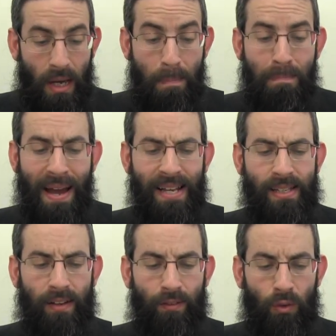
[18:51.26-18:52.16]

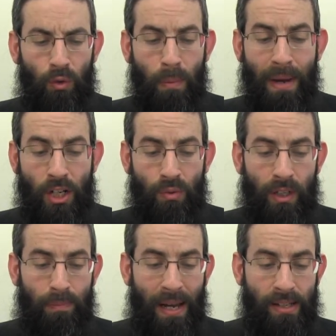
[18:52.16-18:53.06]
Mesev, we measure
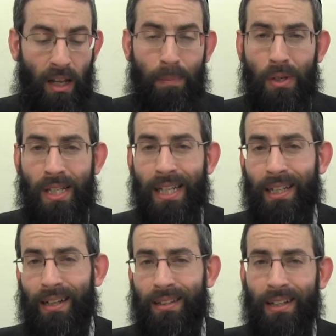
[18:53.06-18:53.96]
it based on a person
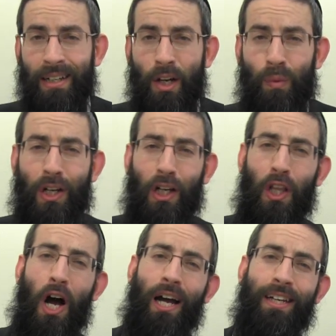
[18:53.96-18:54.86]
eating it
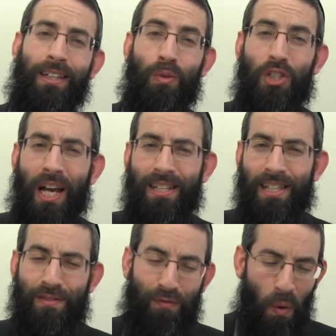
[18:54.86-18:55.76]
reclined, in which case
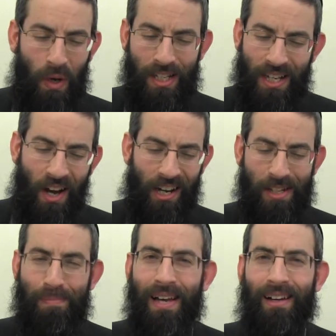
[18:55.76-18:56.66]
he's focusing on
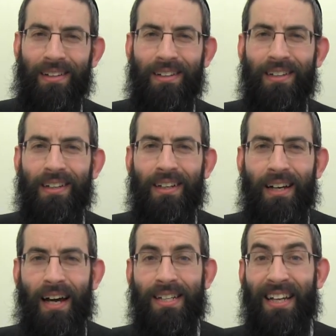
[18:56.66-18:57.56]
his meal,
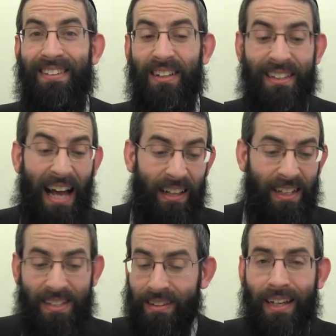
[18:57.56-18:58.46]
and he's not dilly-dallying,
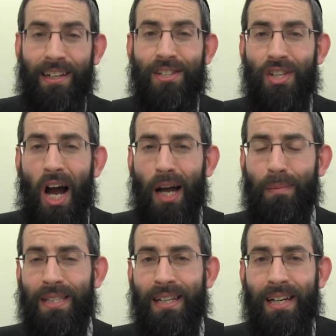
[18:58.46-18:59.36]
he's not taking his
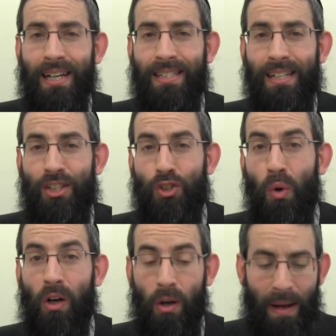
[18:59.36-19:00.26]
time, it's a shorter